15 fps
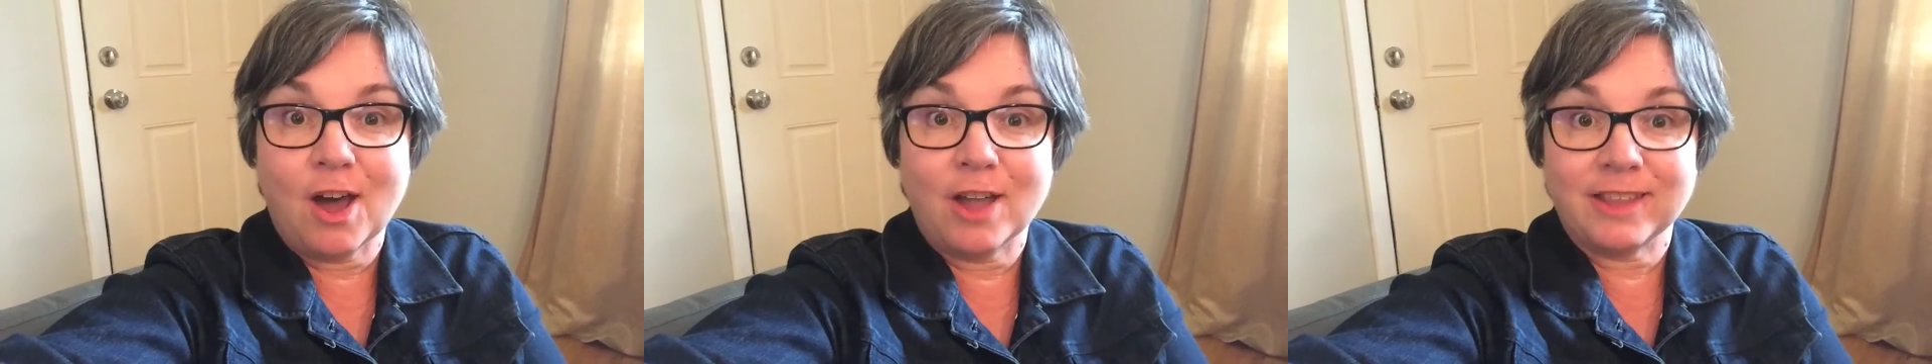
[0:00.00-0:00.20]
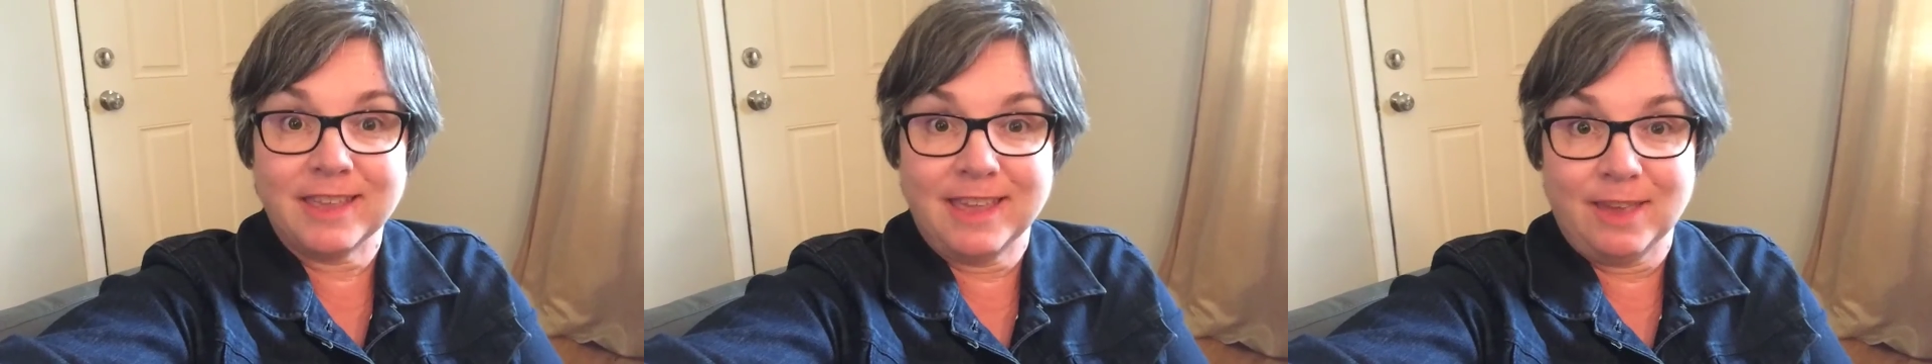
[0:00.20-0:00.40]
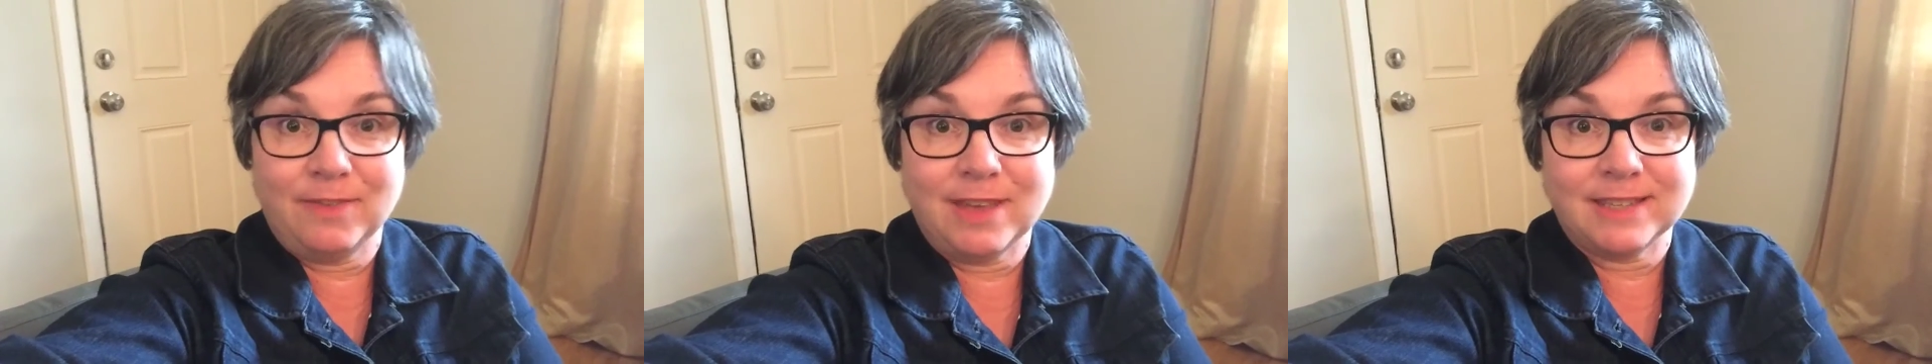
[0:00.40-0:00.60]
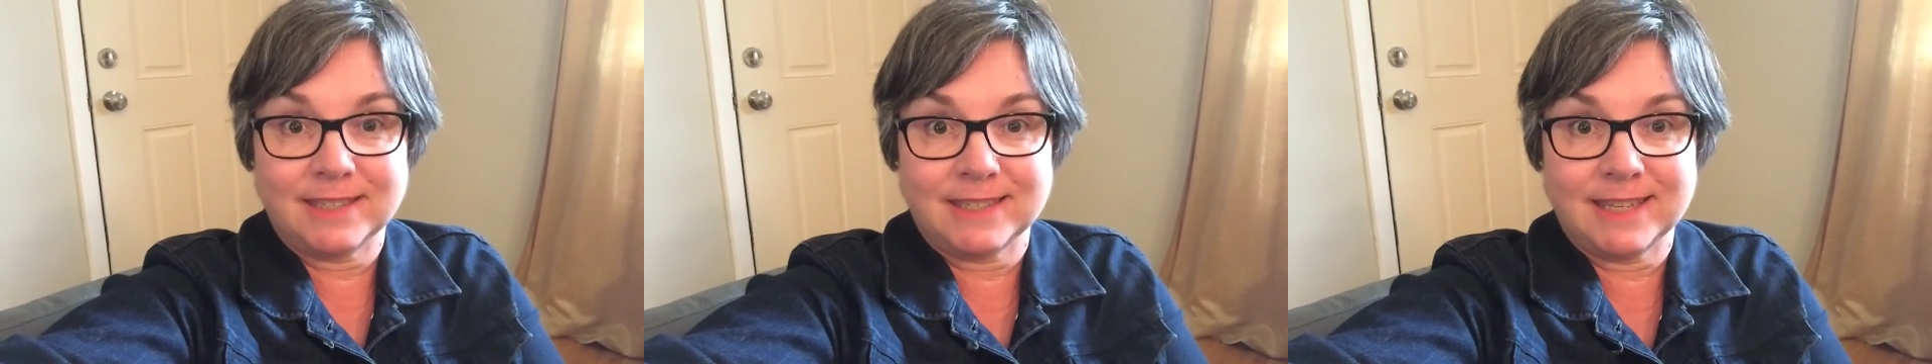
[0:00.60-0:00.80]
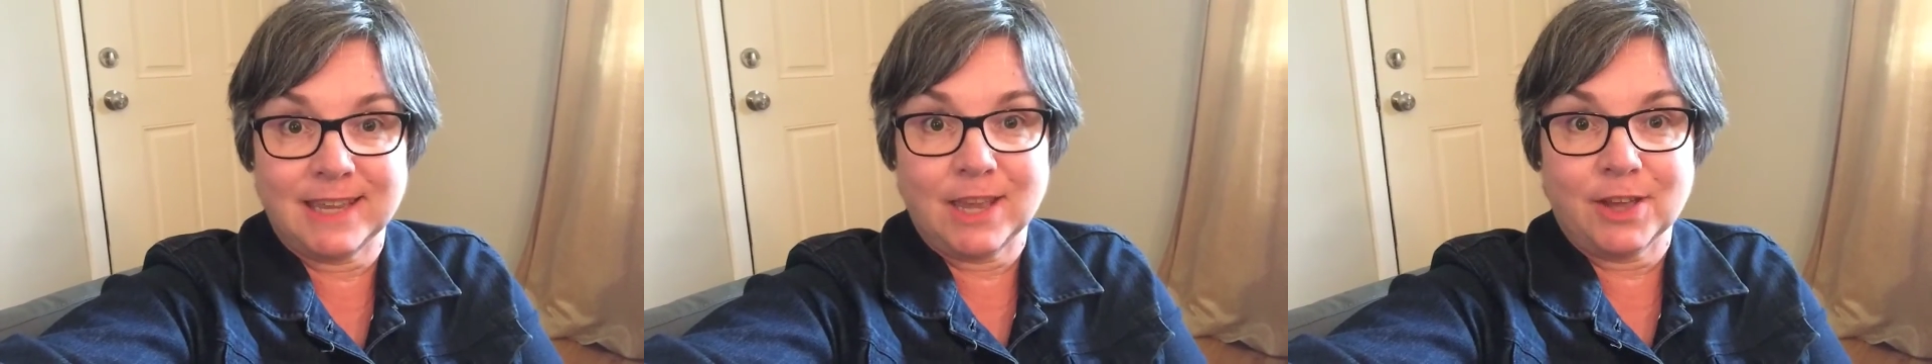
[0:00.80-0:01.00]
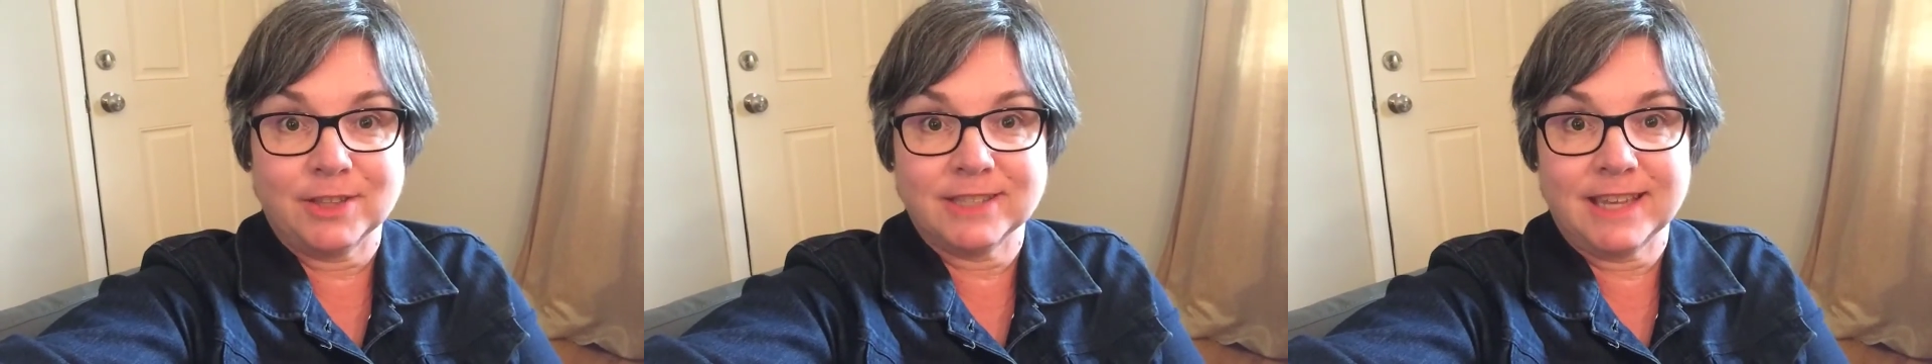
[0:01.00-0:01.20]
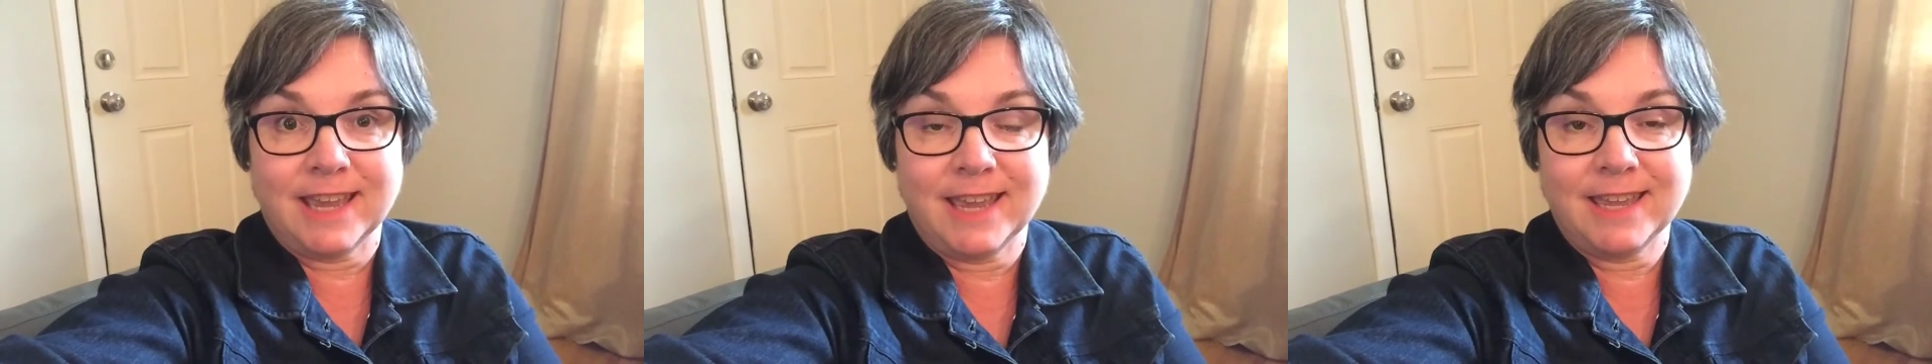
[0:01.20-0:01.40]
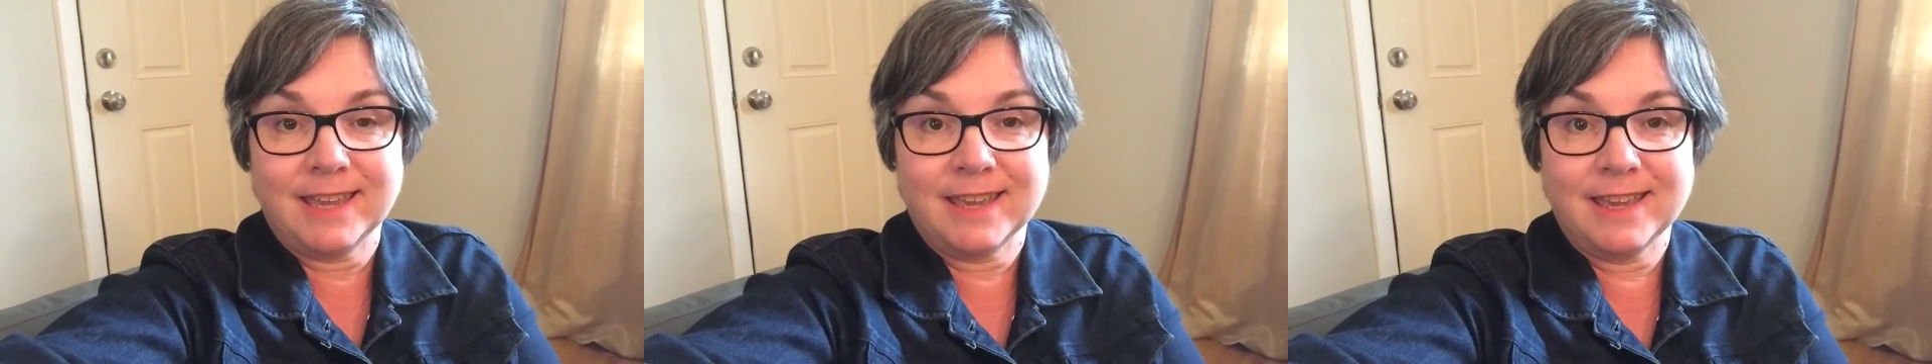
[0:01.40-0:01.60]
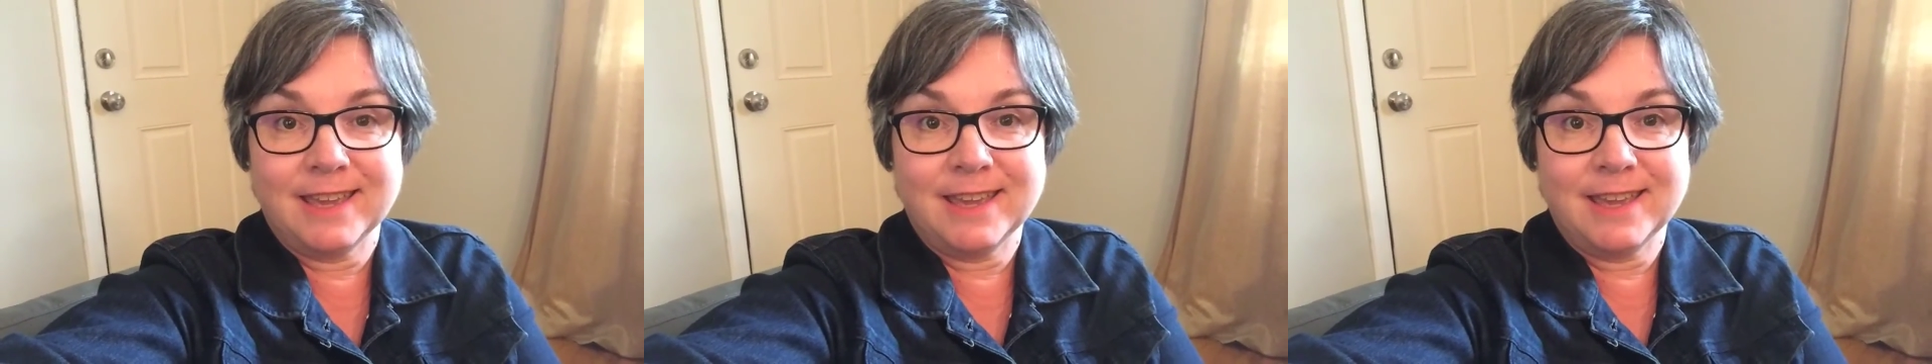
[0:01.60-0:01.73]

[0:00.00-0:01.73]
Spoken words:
on Give STL Day.